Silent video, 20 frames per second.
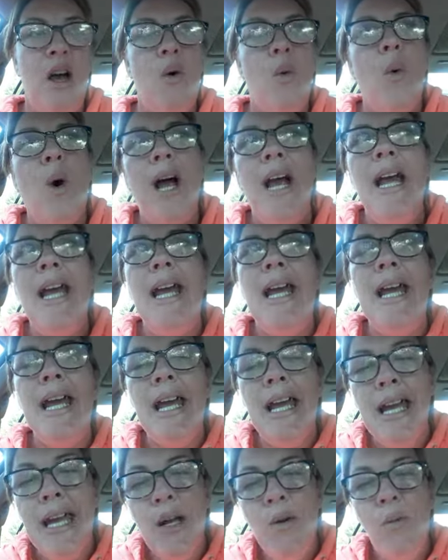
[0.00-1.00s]
what
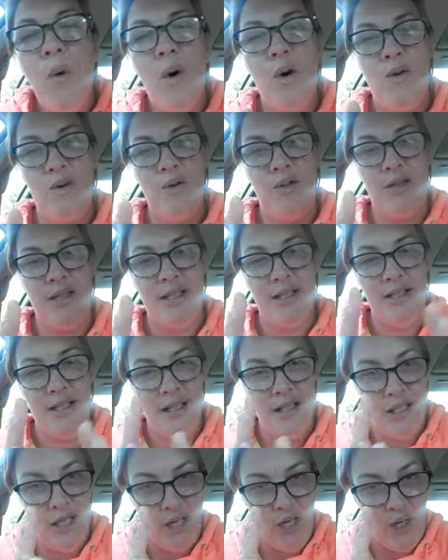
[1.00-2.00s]
he wants
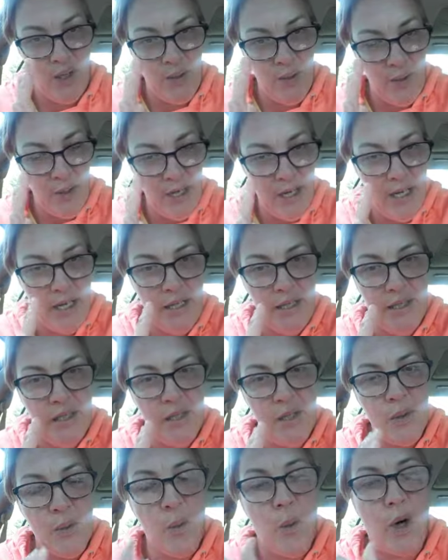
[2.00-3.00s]
to do in
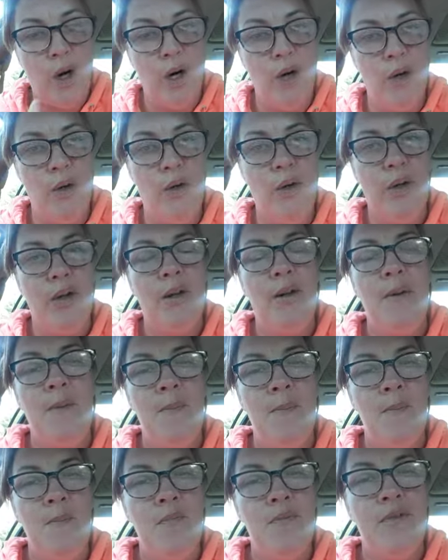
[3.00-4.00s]
this world
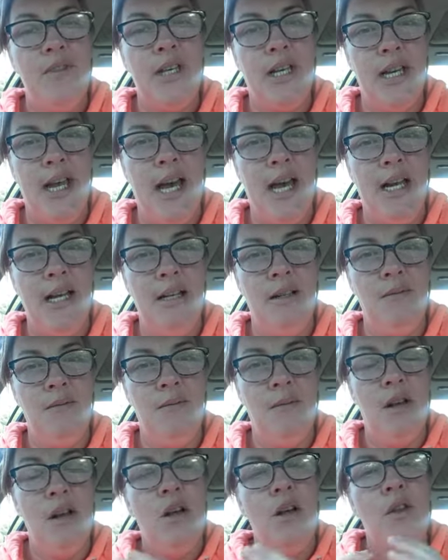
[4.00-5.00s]
today
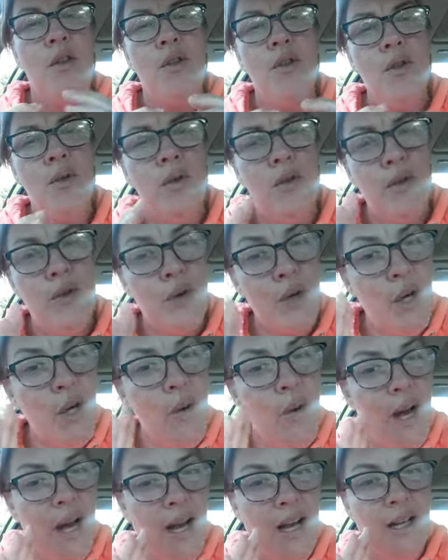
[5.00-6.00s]

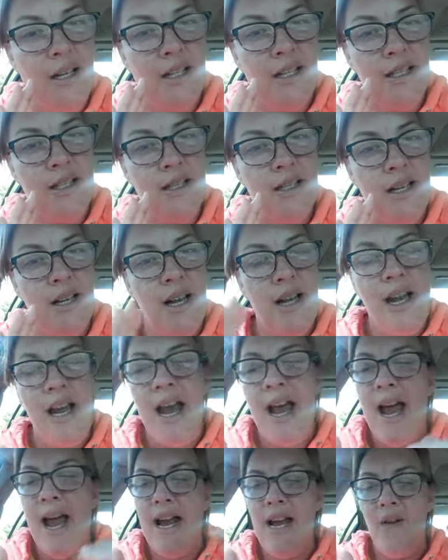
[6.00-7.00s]
through us.
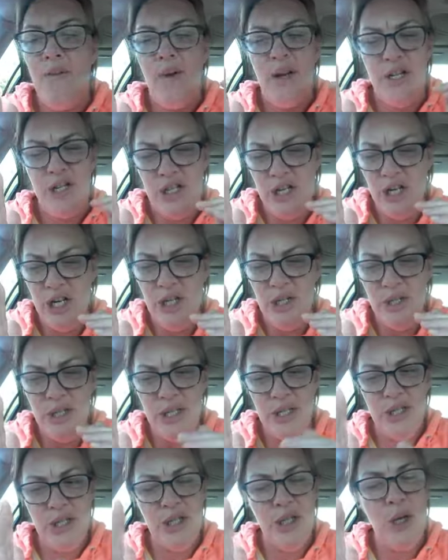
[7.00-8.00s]
And if He
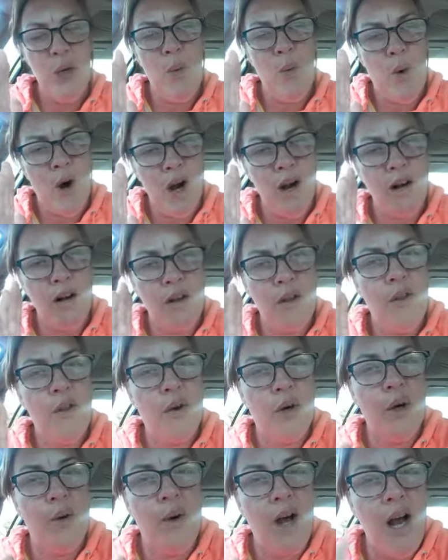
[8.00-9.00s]
chooses to work
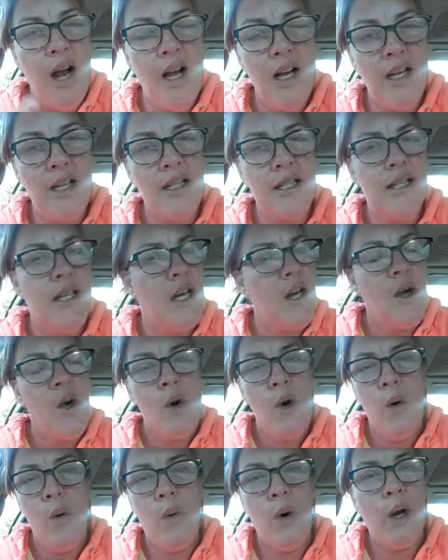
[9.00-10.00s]
through us,
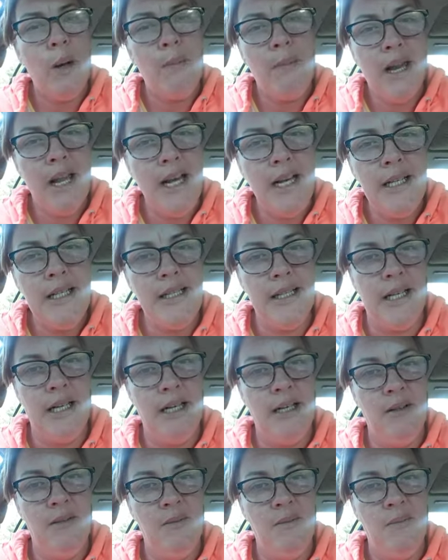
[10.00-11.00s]
what a blessing.